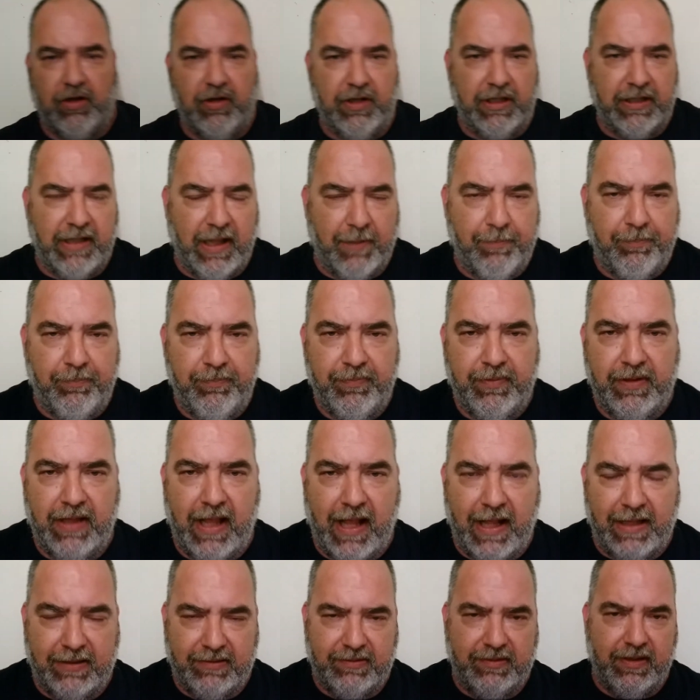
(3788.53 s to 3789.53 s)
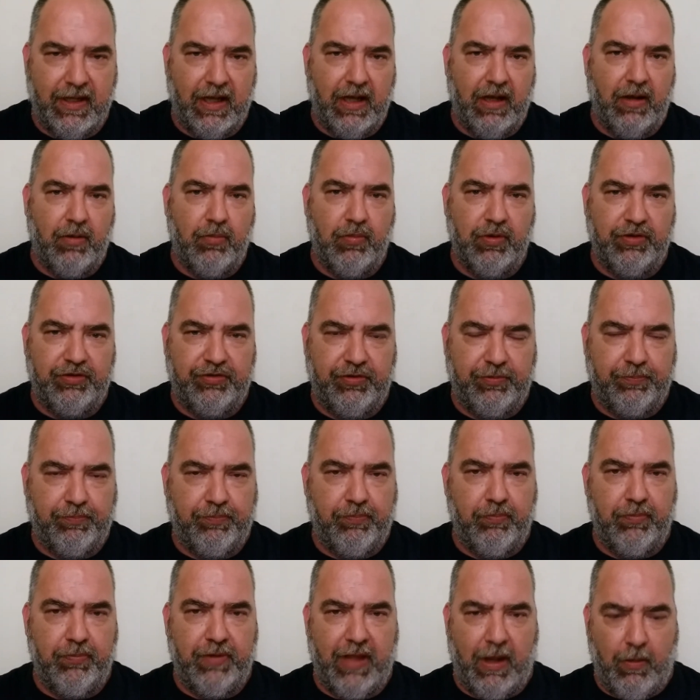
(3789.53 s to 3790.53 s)

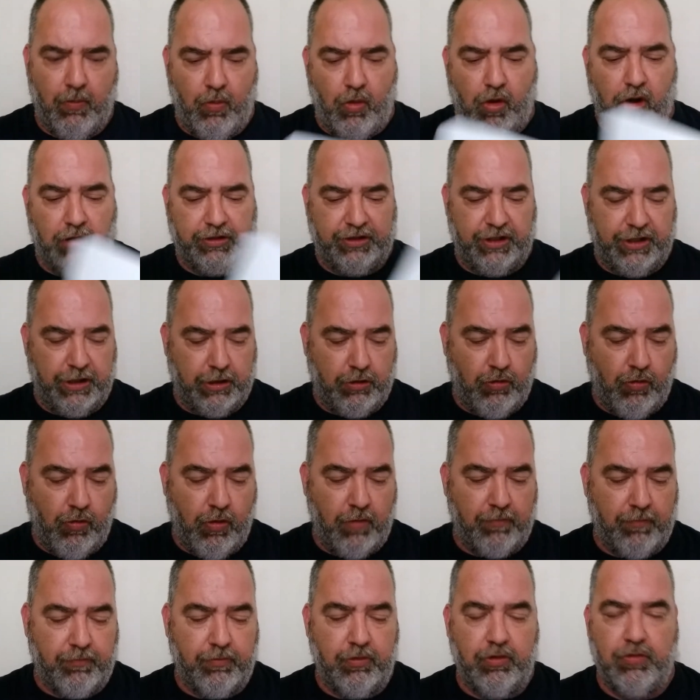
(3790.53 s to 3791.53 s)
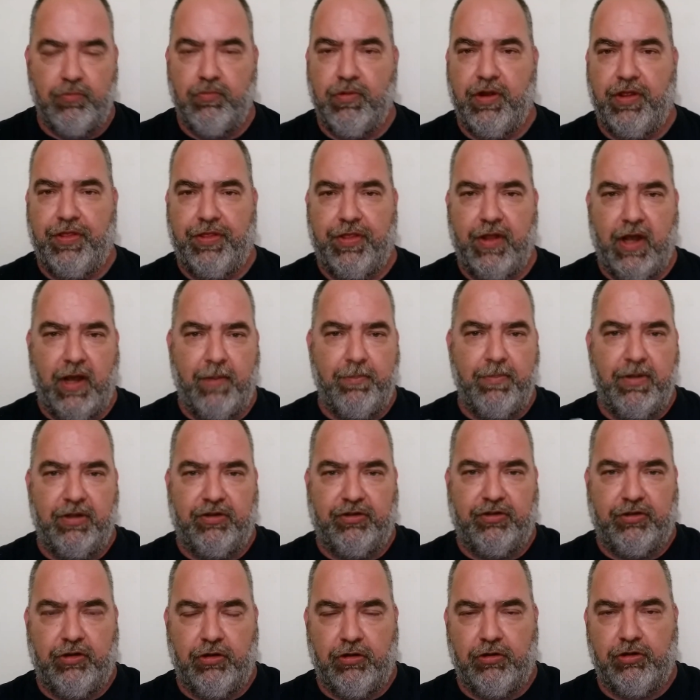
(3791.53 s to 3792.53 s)
that walked in the courtroom with
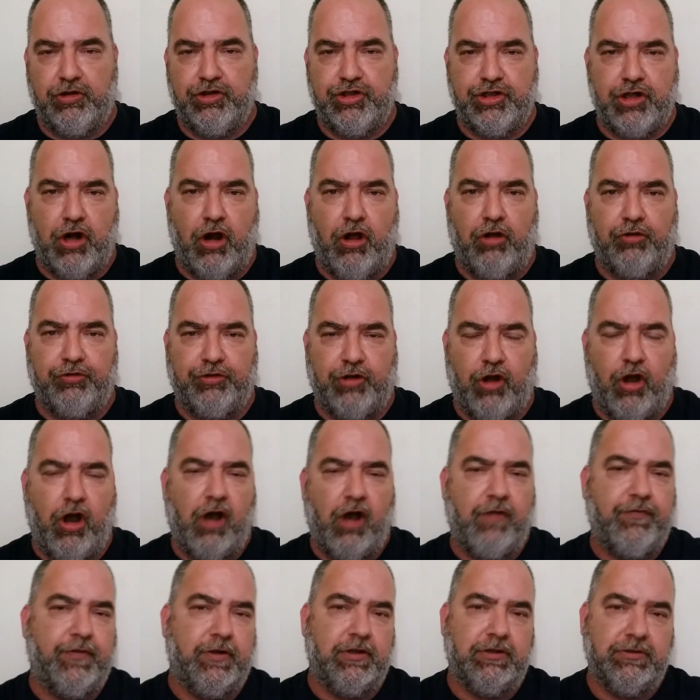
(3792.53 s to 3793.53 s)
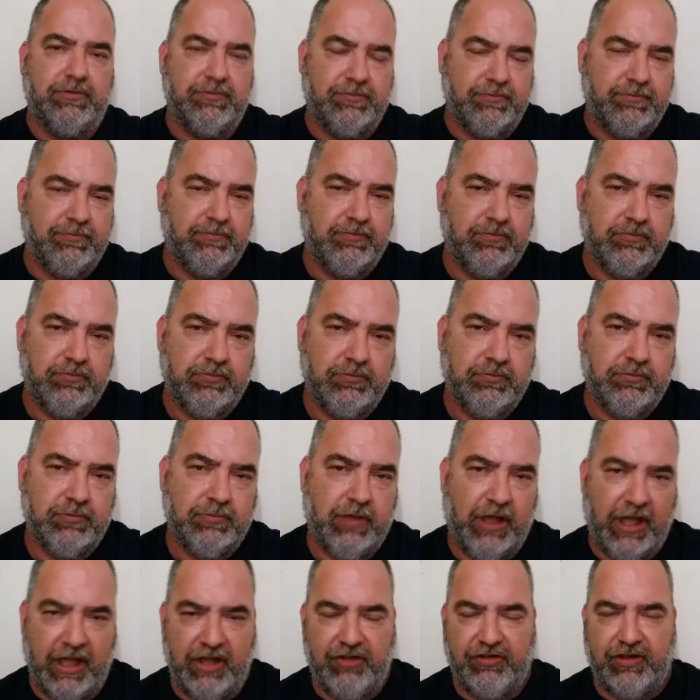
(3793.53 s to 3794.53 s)
Mr. Charles Coffer.
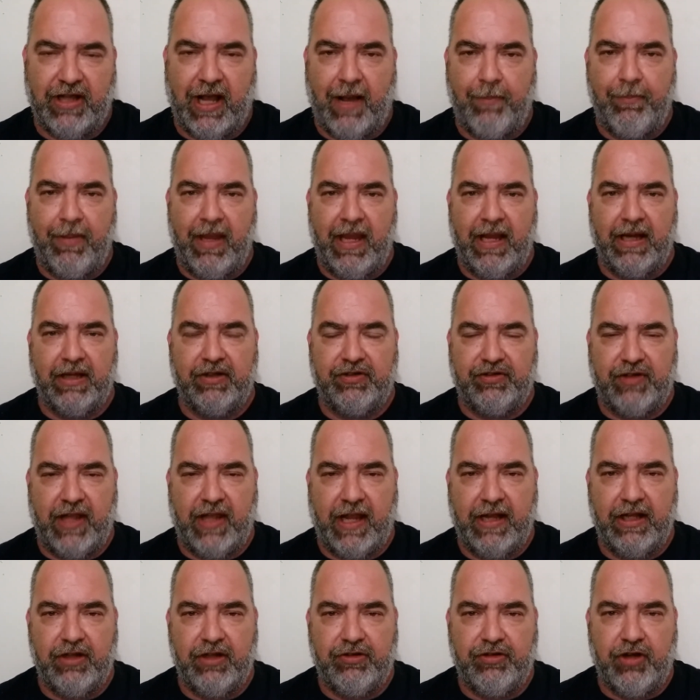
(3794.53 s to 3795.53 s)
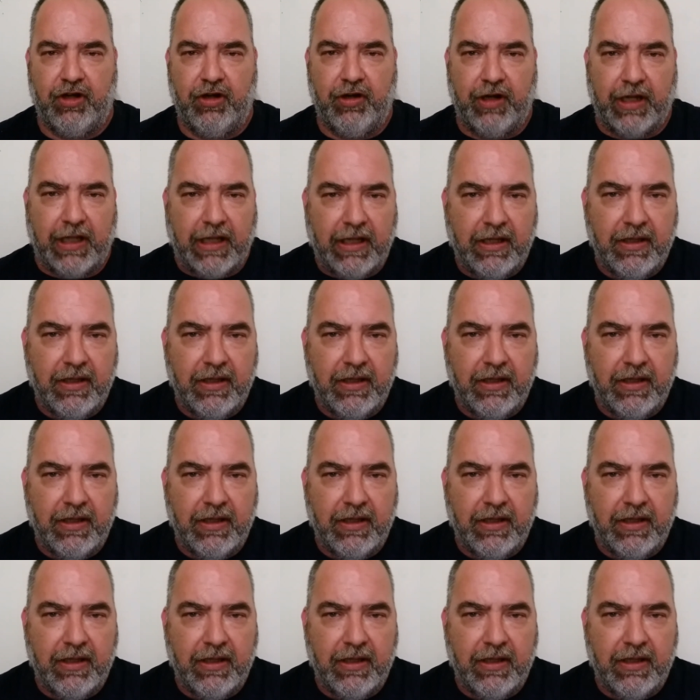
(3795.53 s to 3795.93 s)
He stopped being a state attorney.